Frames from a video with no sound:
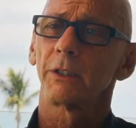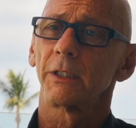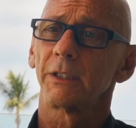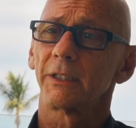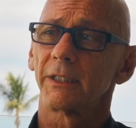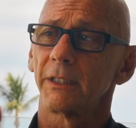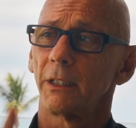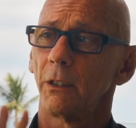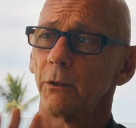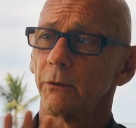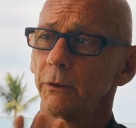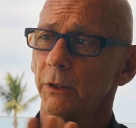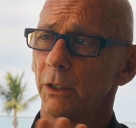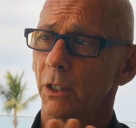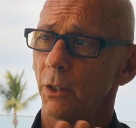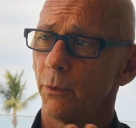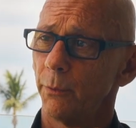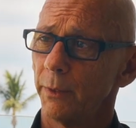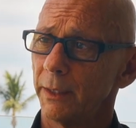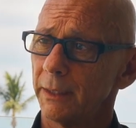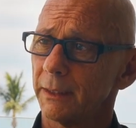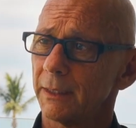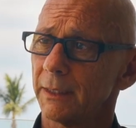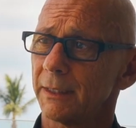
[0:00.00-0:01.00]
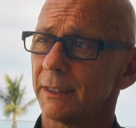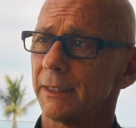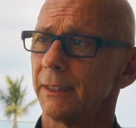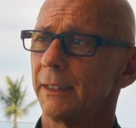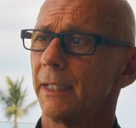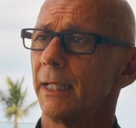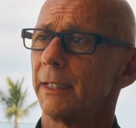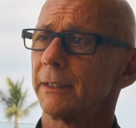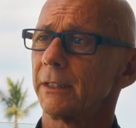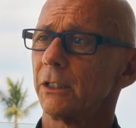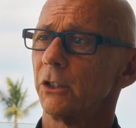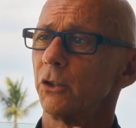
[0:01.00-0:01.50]
cell to go into
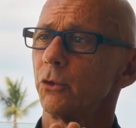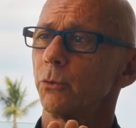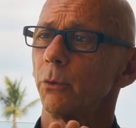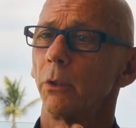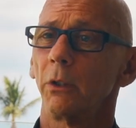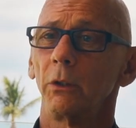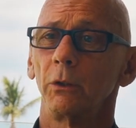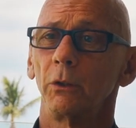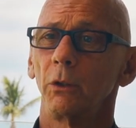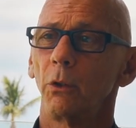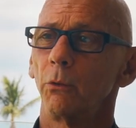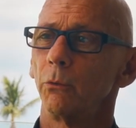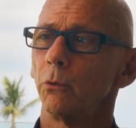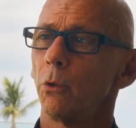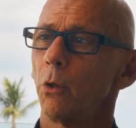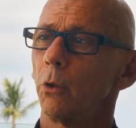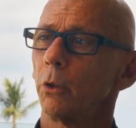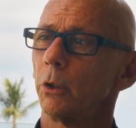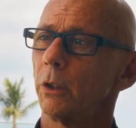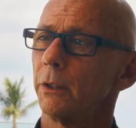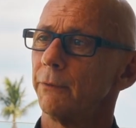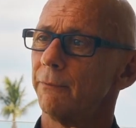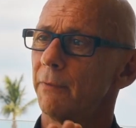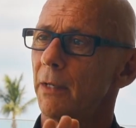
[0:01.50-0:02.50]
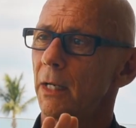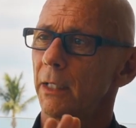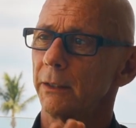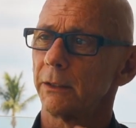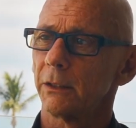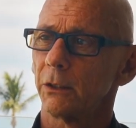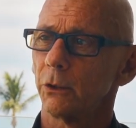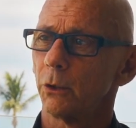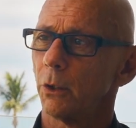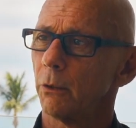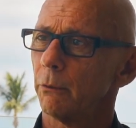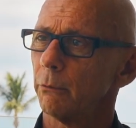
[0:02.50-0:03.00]
senescence where it no longer divides,
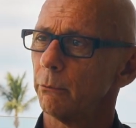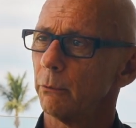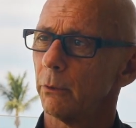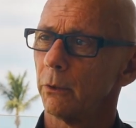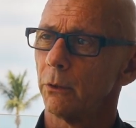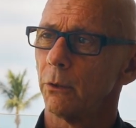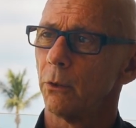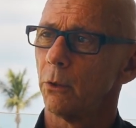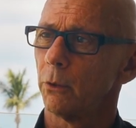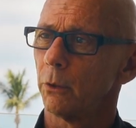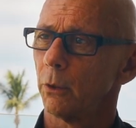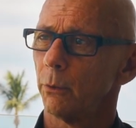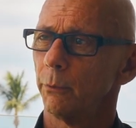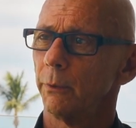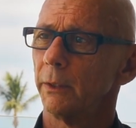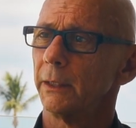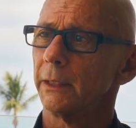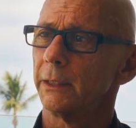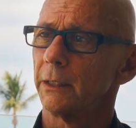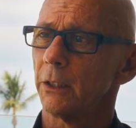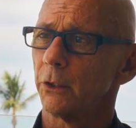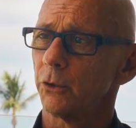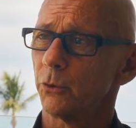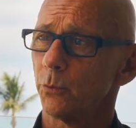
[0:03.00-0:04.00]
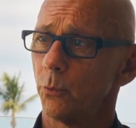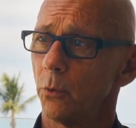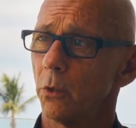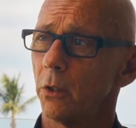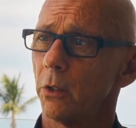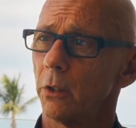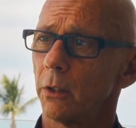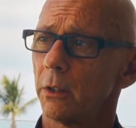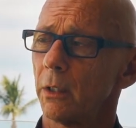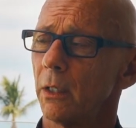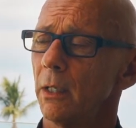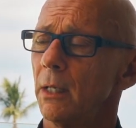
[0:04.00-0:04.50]
it no longer really does
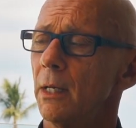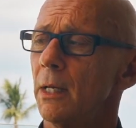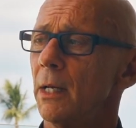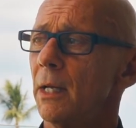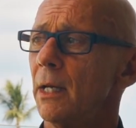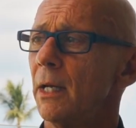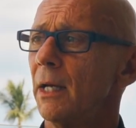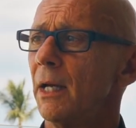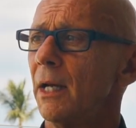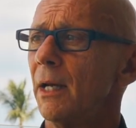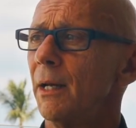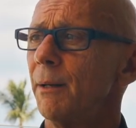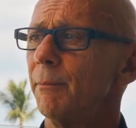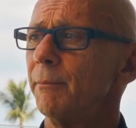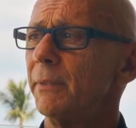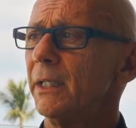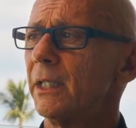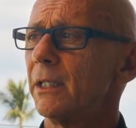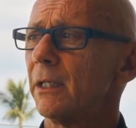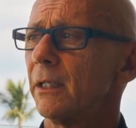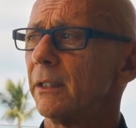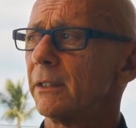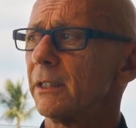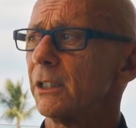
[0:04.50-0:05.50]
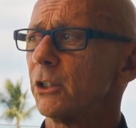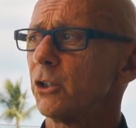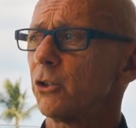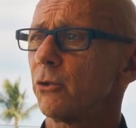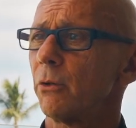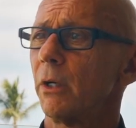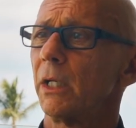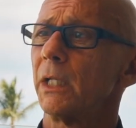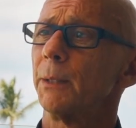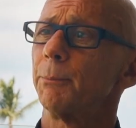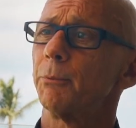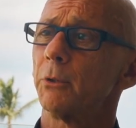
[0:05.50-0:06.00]
work, because it's
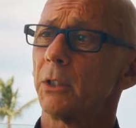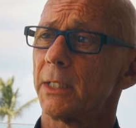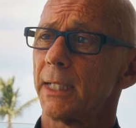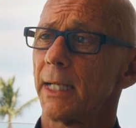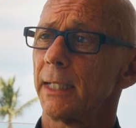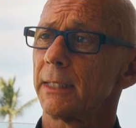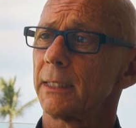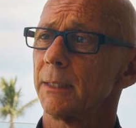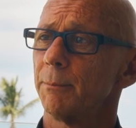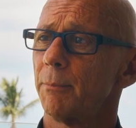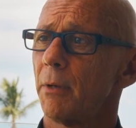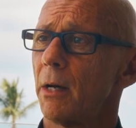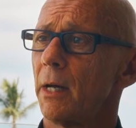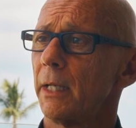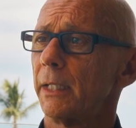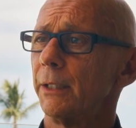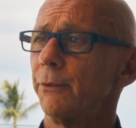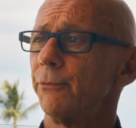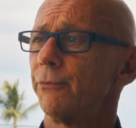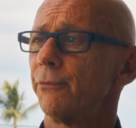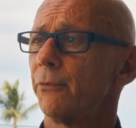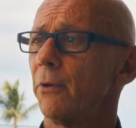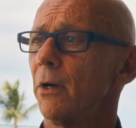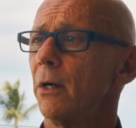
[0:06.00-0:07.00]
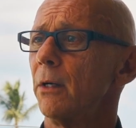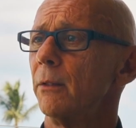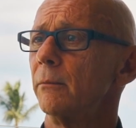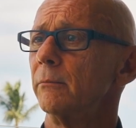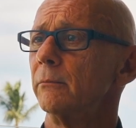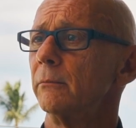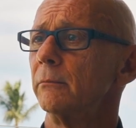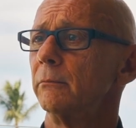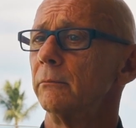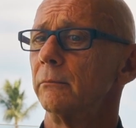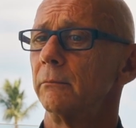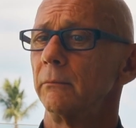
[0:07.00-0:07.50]
trying to protect the body from,
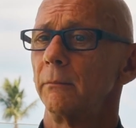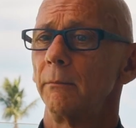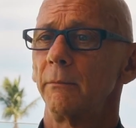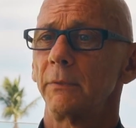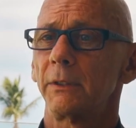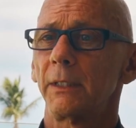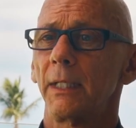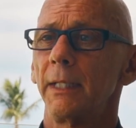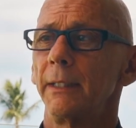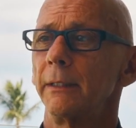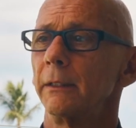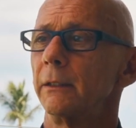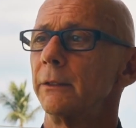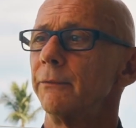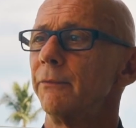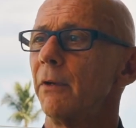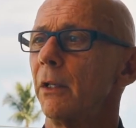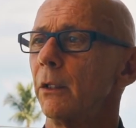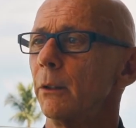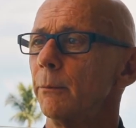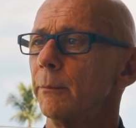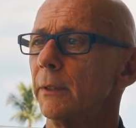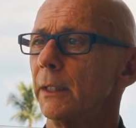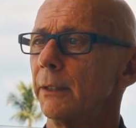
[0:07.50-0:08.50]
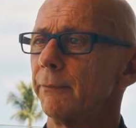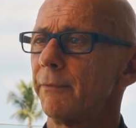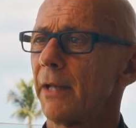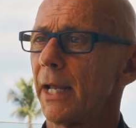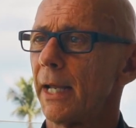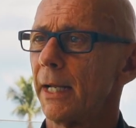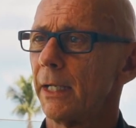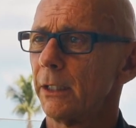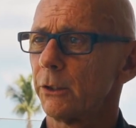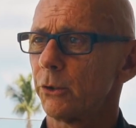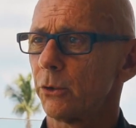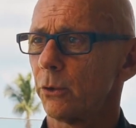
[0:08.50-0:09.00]
say, the development of
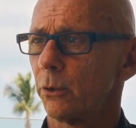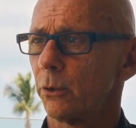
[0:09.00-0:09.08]
cancer